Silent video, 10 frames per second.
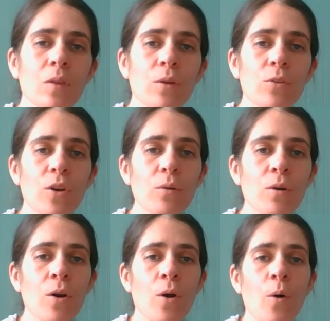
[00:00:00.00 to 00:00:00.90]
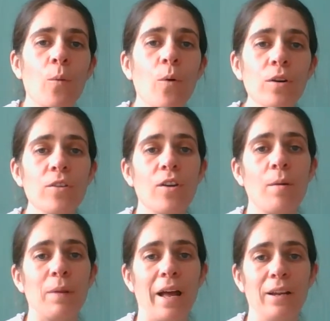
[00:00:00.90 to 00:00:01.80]
So, what does our
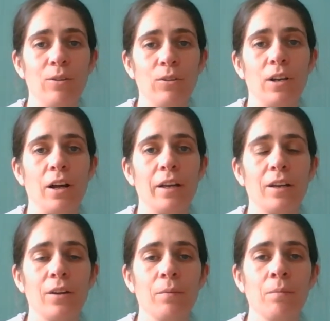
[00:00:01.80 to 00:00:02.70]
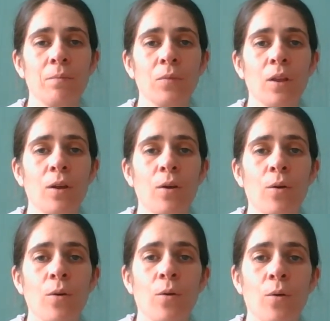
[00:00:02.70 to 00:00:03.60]
plan look like?
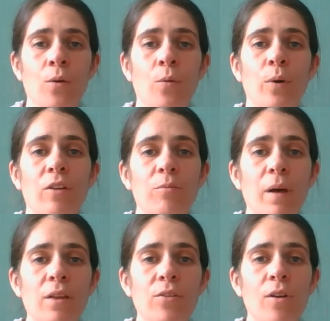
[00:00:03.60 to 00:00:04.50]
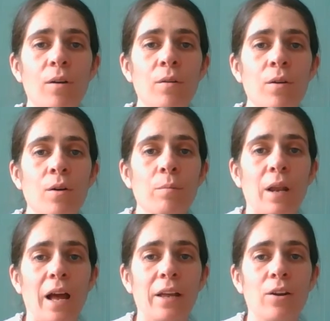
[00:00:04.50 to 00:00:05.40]
We have based our
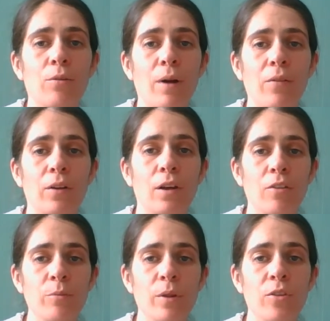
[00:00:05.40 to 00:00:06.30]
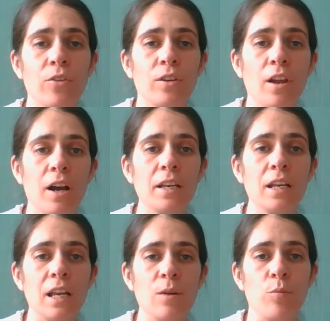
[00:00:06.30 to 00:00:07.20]
plan around the government's 9
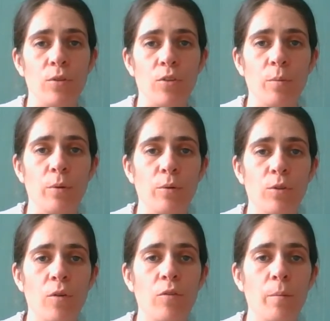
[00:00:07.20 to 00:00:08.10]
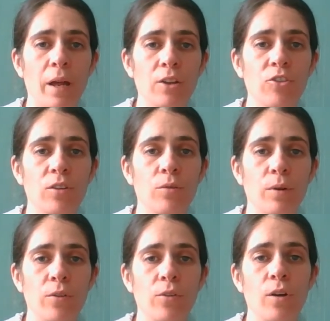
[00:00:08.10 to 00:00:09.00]
key principles for managing the
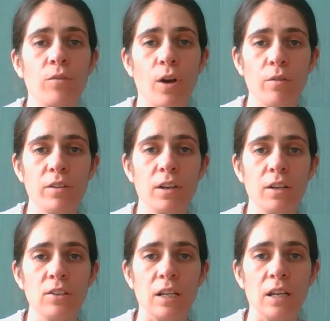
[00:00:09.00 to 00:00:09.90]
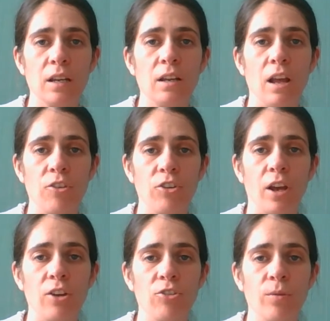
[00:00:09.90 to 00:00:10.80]
risk of COVID-19 in
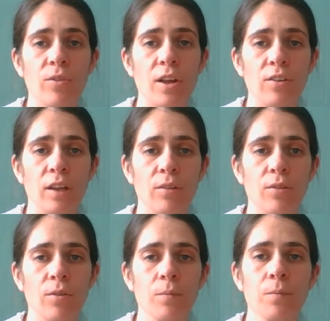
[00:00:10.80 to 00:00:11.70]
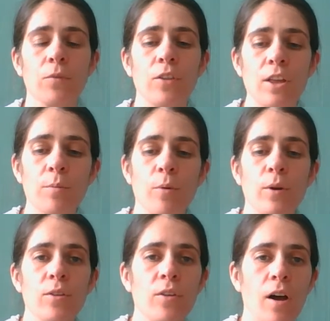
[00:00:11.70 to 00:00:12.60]
educational settings. These
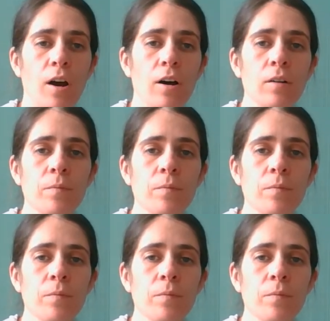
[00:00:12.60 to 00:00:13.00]
points are: